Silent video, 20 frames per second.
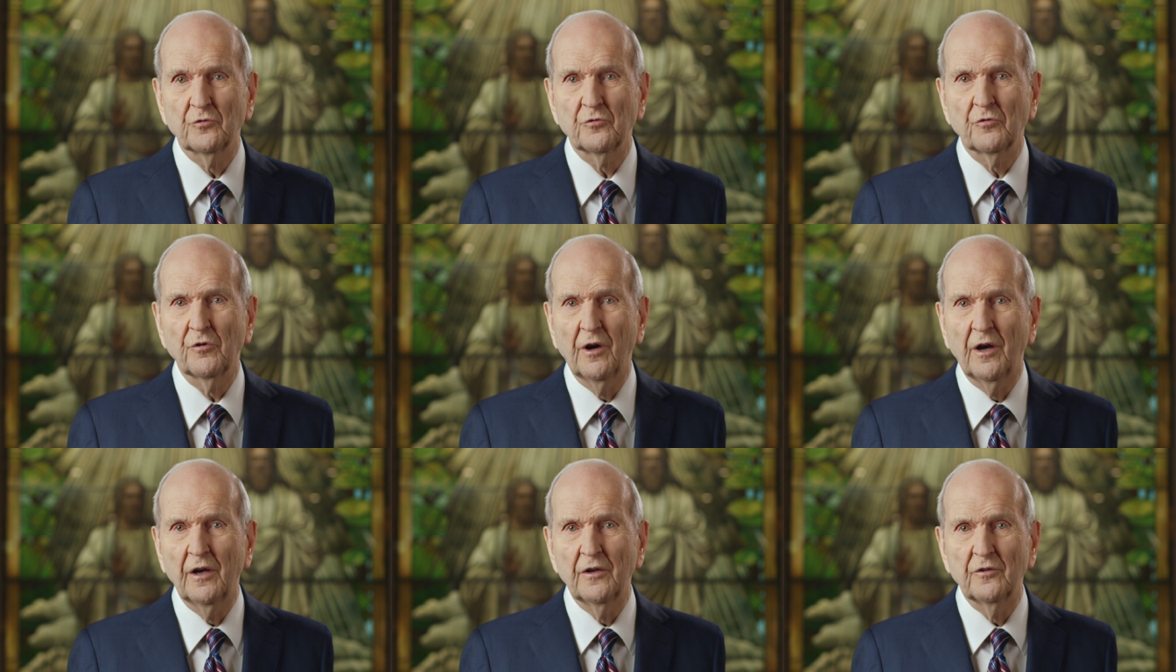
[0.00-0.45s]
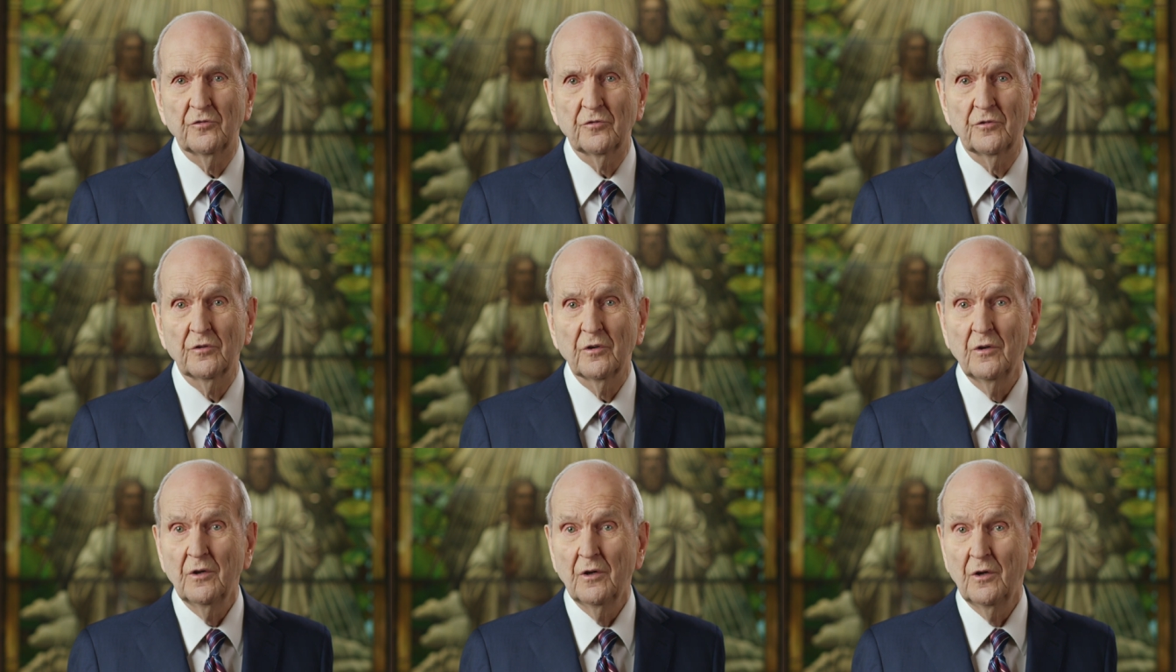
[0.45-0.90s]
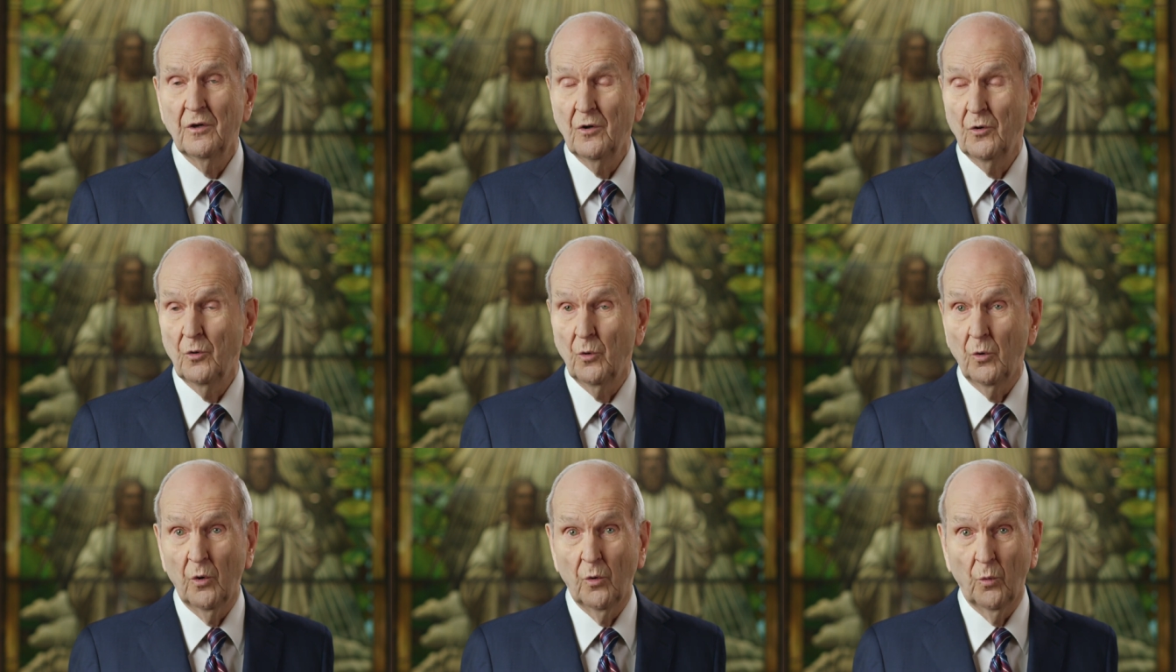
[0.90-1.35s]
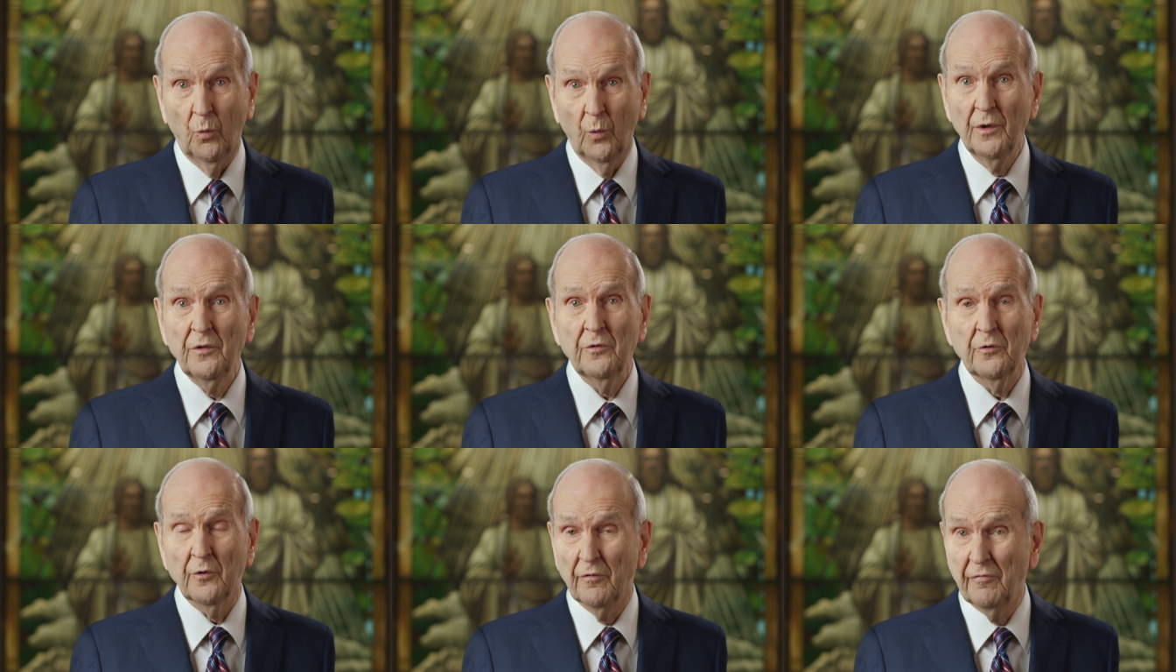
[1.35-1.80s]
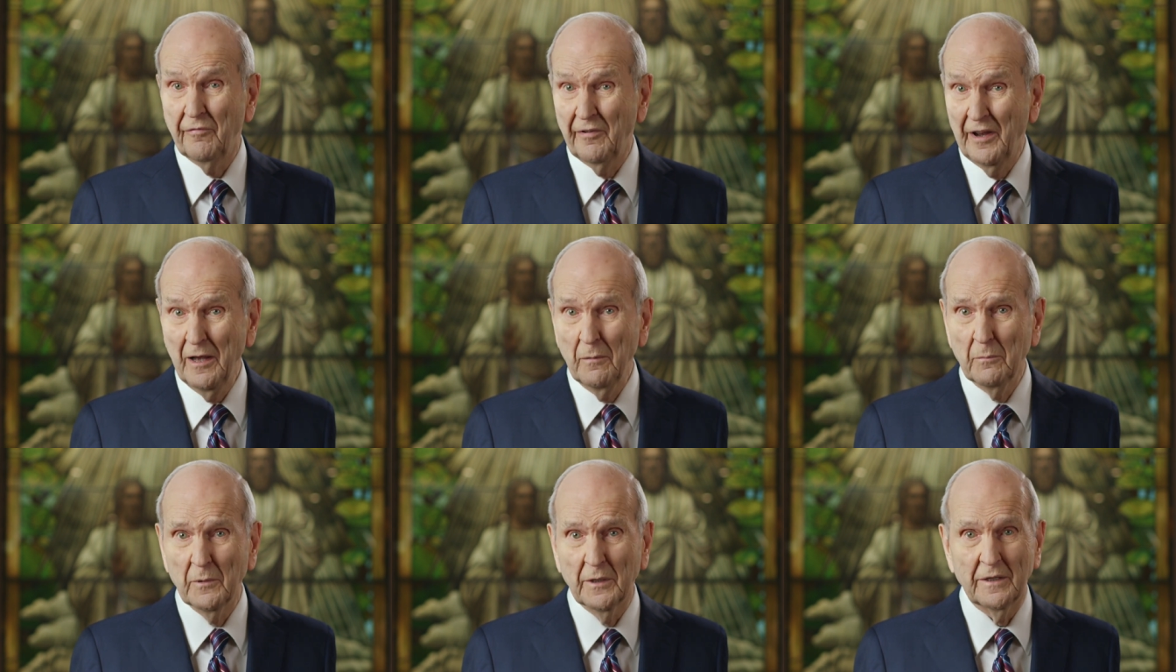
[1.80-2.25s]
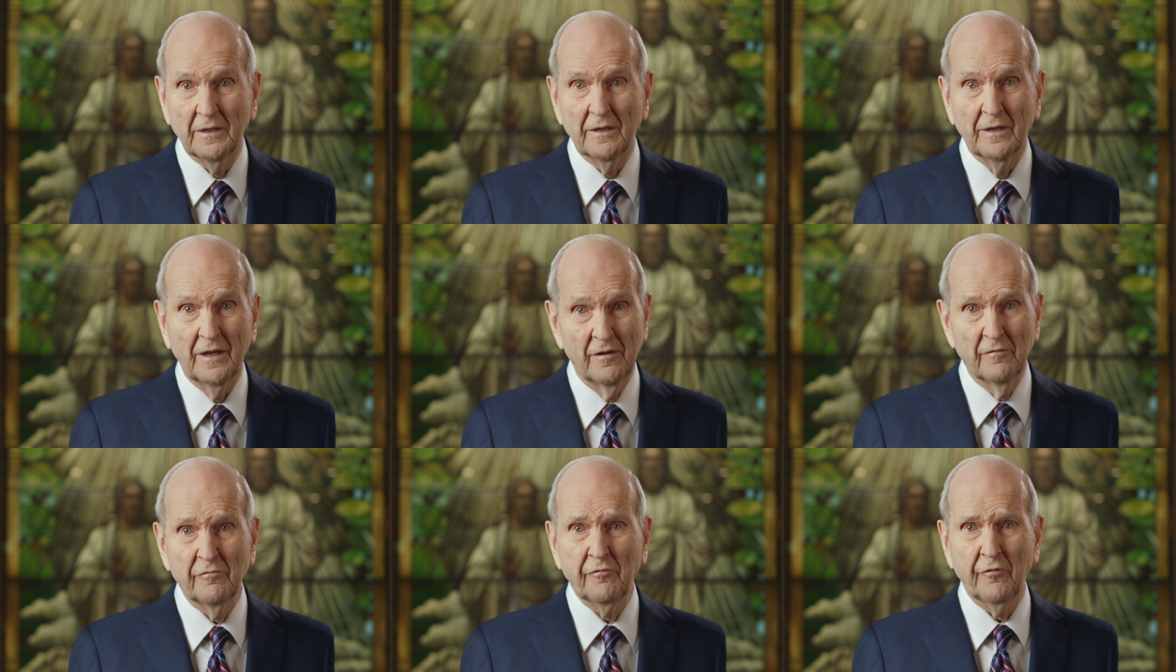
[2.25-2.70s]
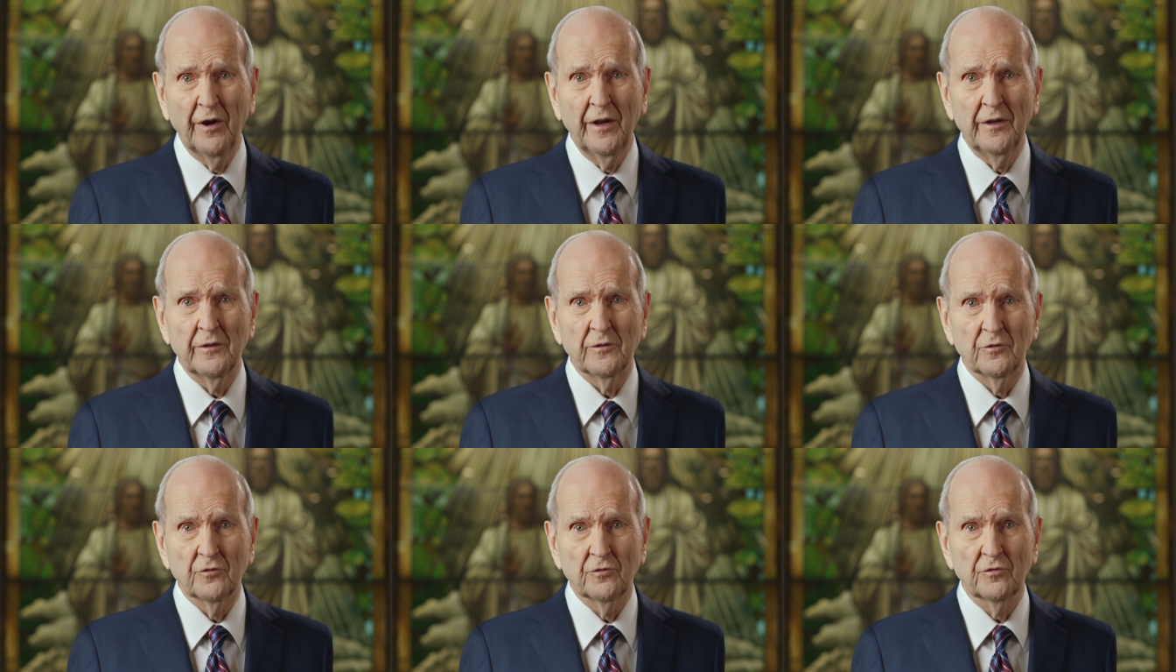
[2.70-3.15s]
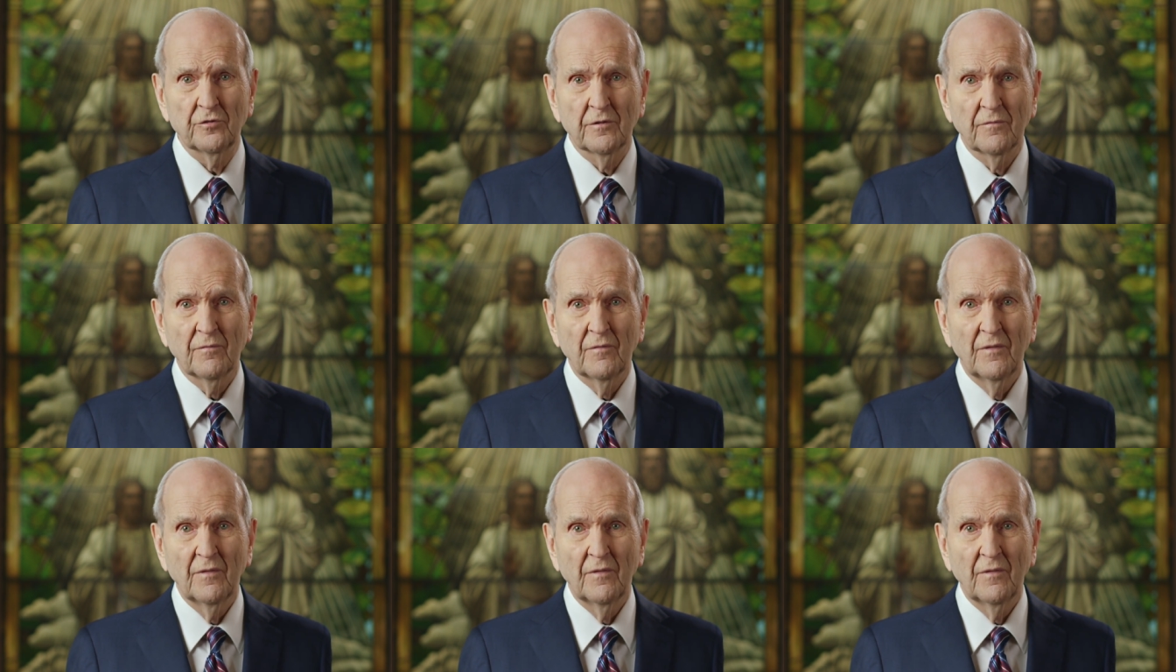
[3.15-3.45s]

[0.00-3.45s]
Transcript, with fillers: Christ with your family and friends